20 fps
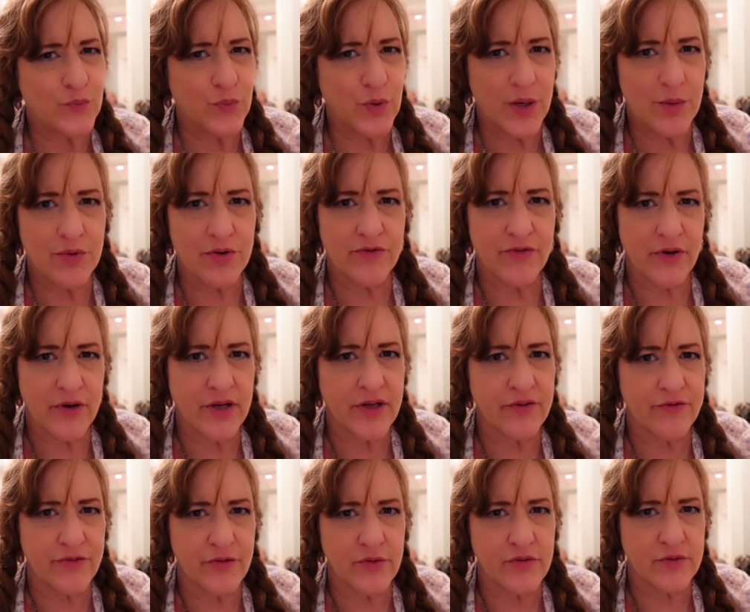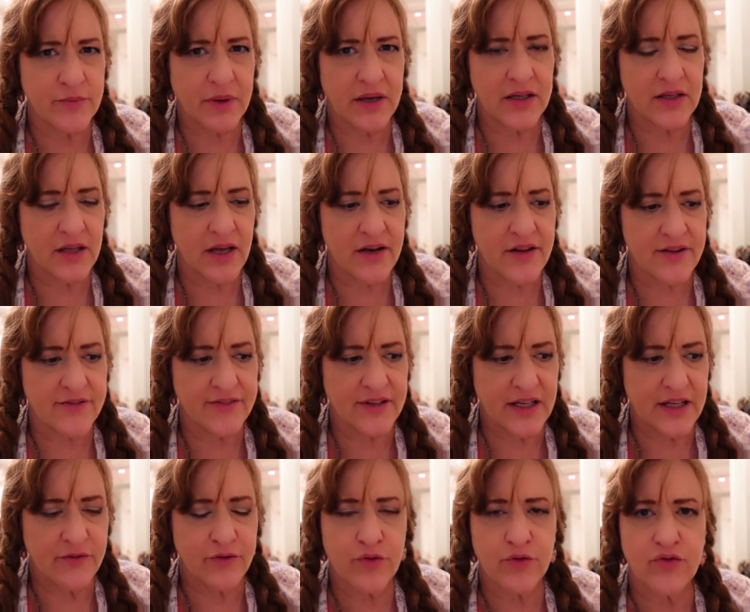We were very confused by a lot of
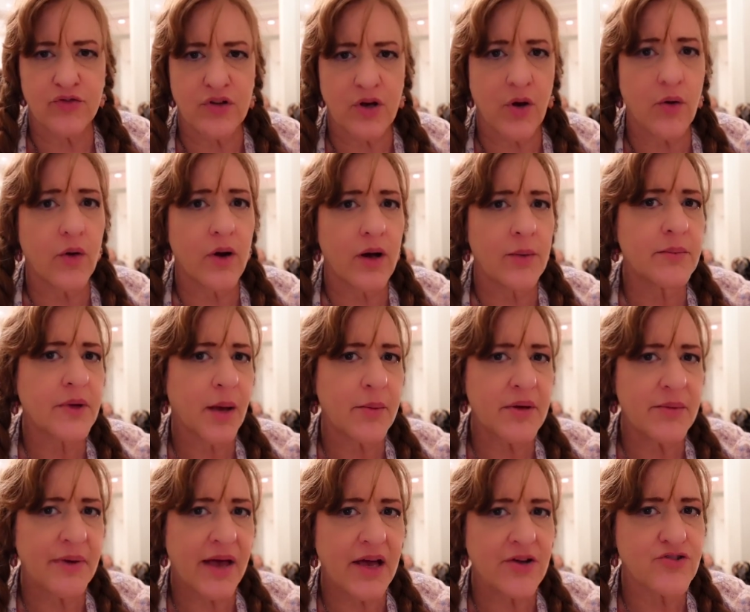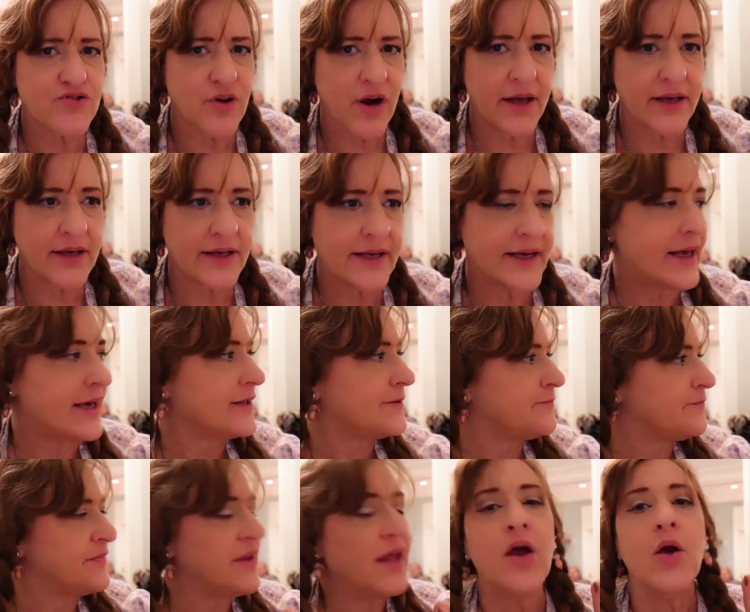flavors, so I'm coming back, trying it again.
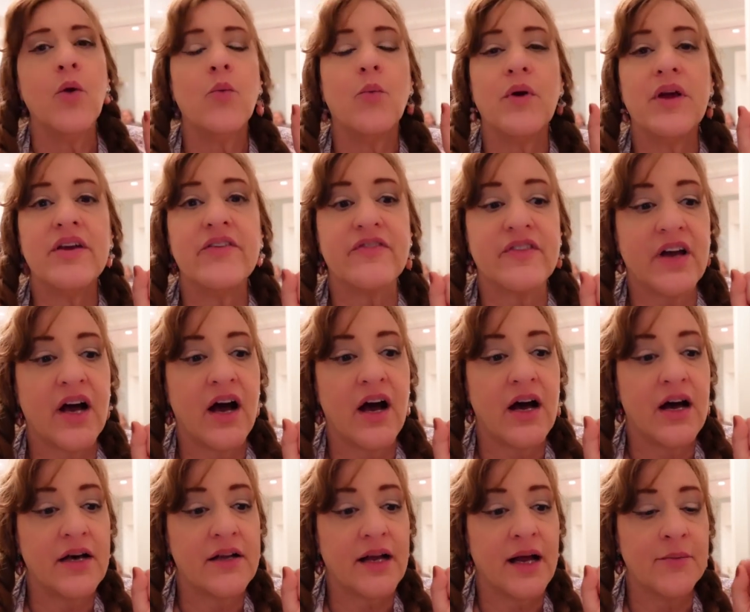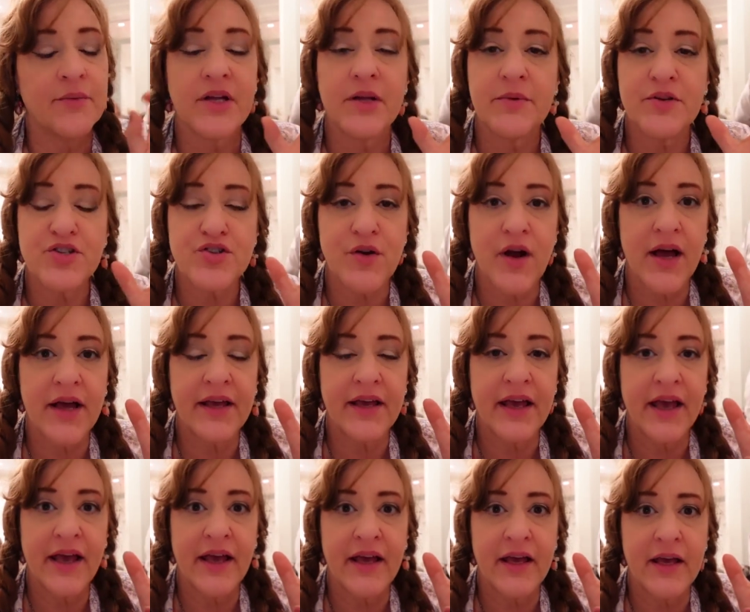I'm going to be trying
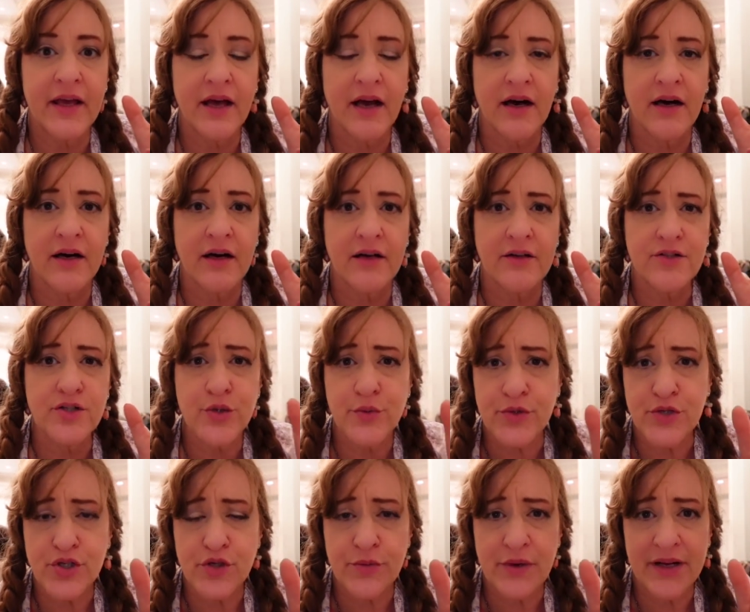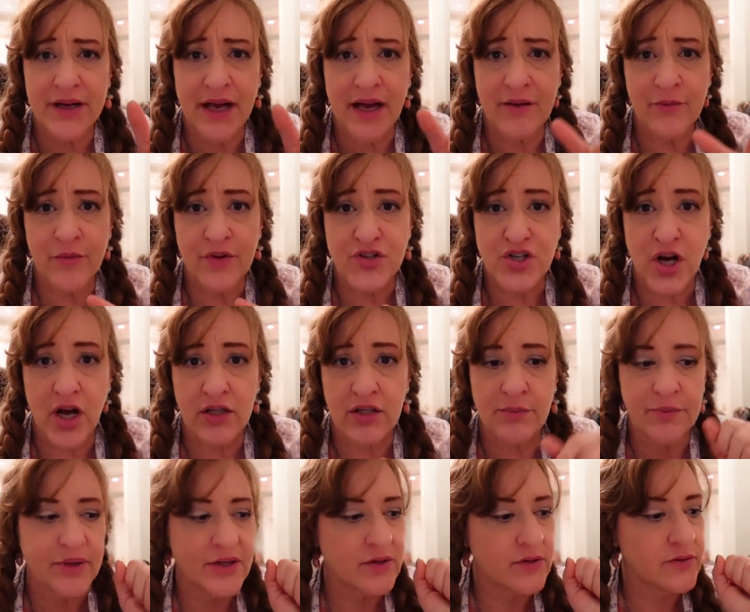a 2-1-2 Manhattan with
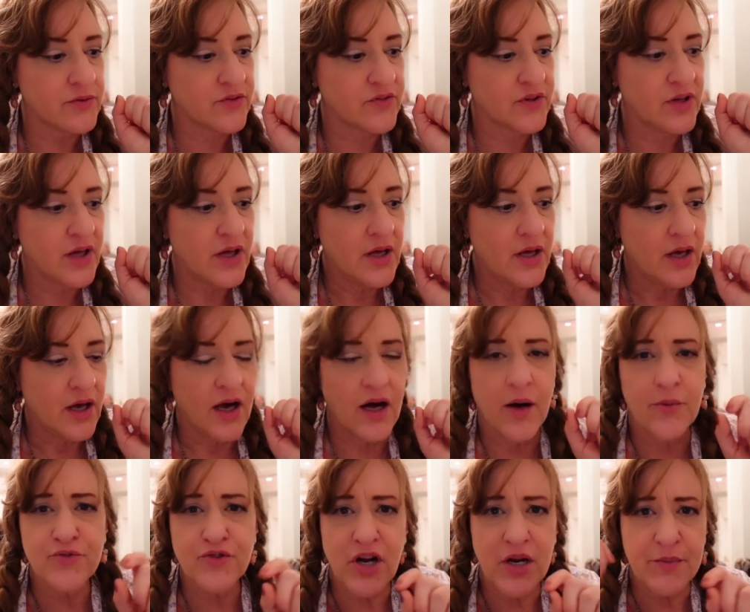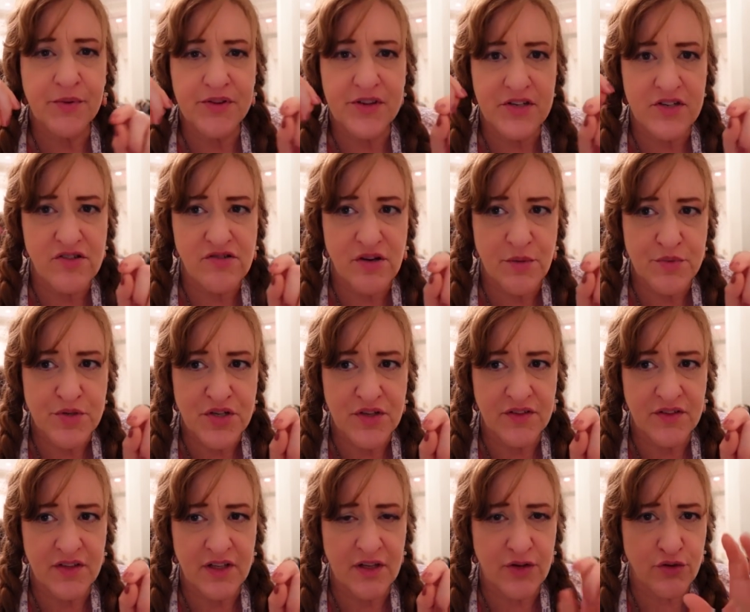chocolate bitters. I'll try to put the
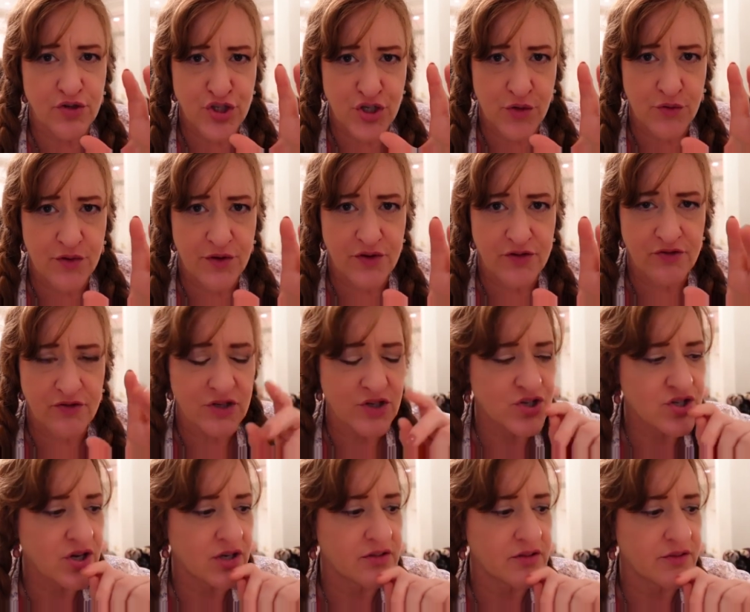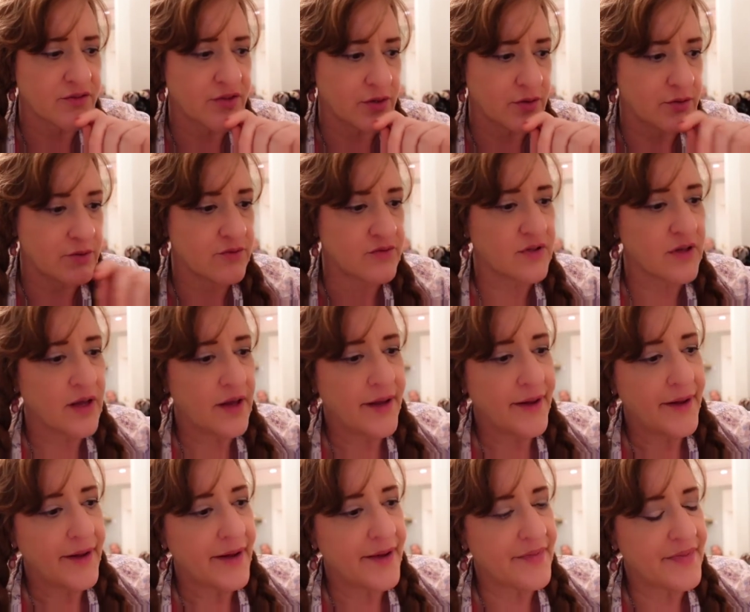descriptions in or show you the screenshots of those.
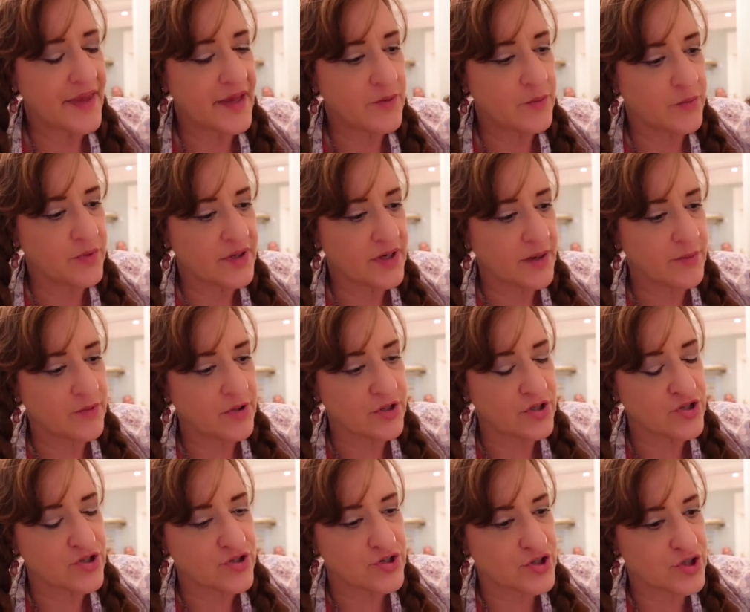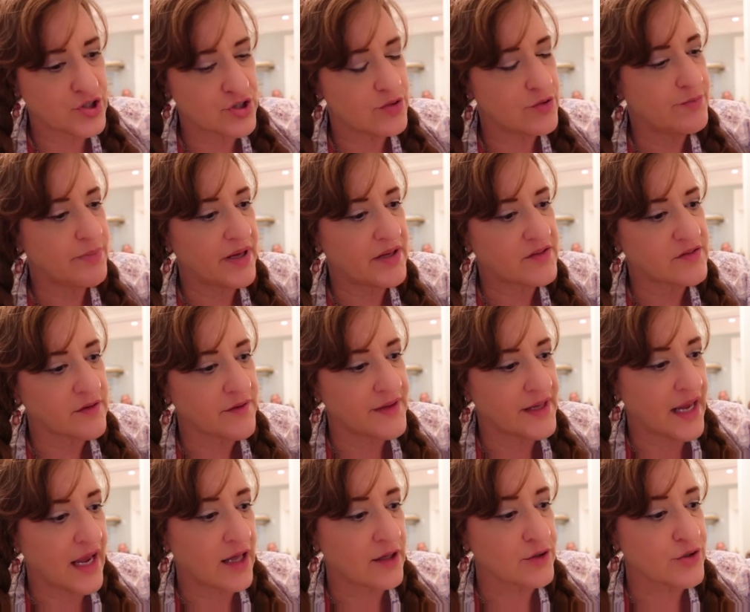And then what I'm going to do, based on
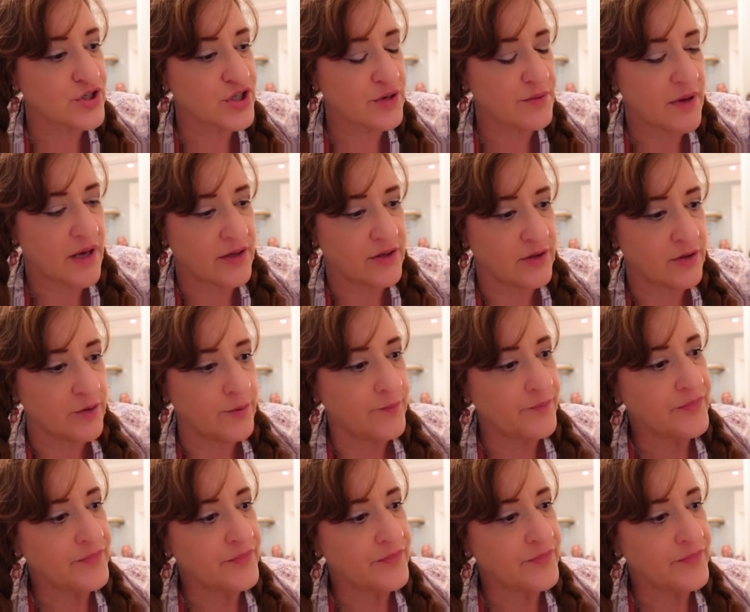the allergy menu,